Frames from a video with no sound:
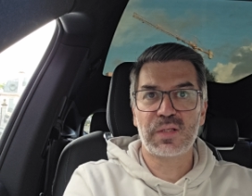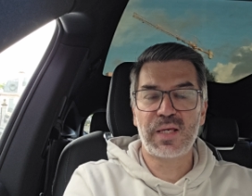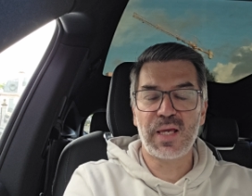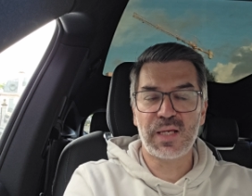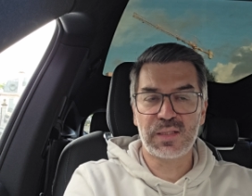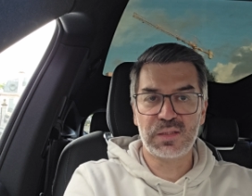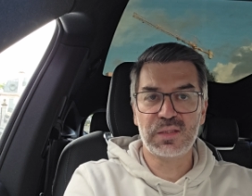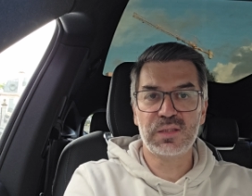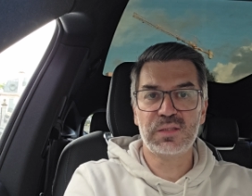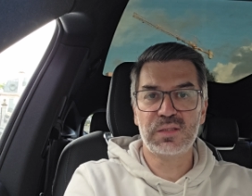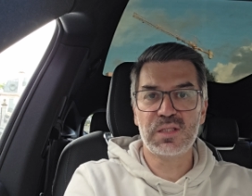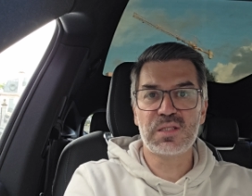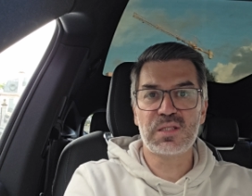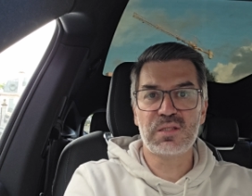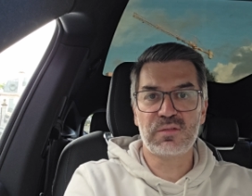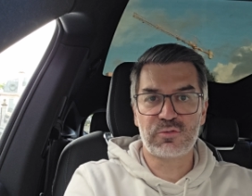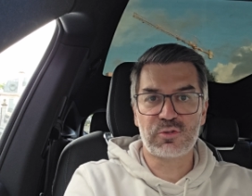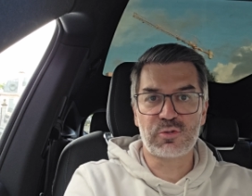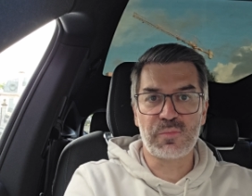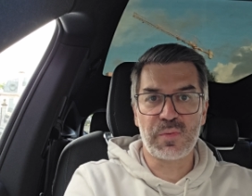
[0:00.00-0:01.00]
getting this
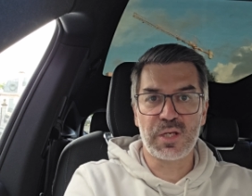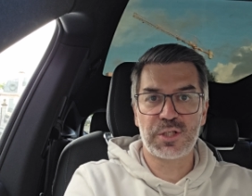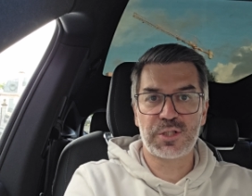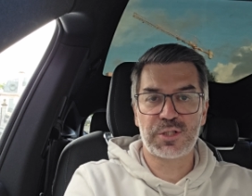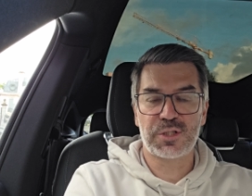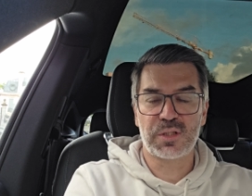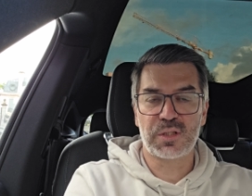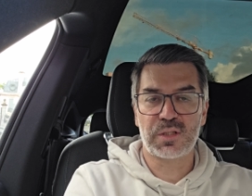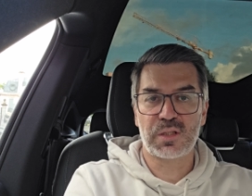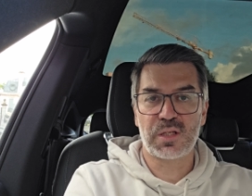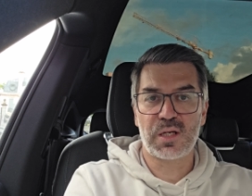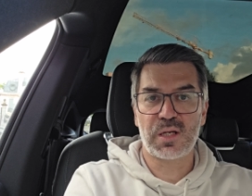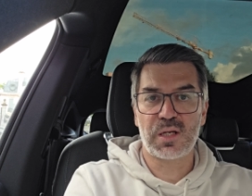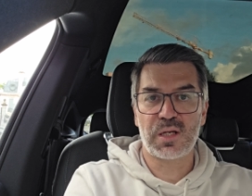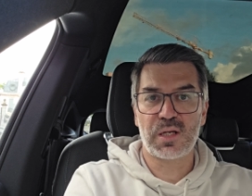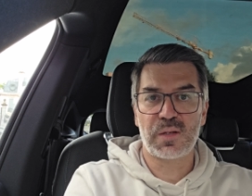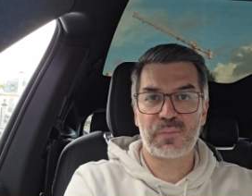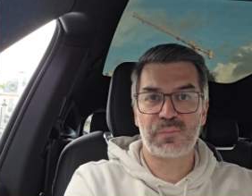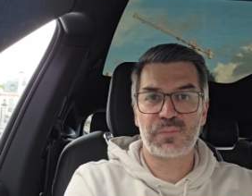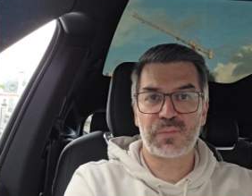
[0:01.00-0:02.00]
information
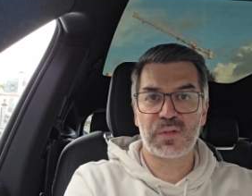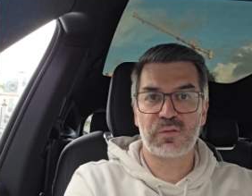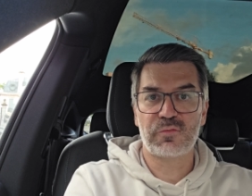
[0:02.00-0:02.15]
um,